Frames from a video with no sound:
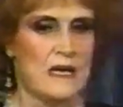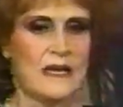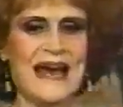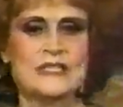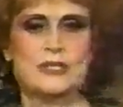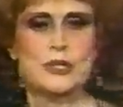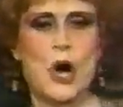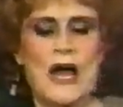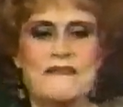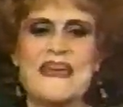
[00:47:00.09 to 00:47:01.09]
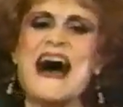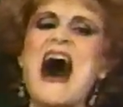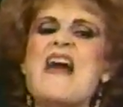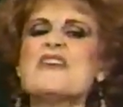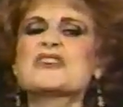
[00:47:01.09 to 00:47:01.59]
Let's join the
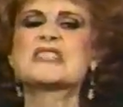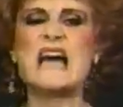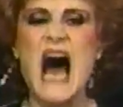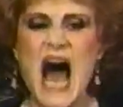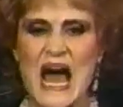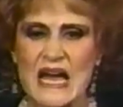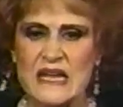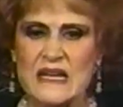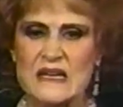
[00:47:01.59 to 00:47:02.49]
other side.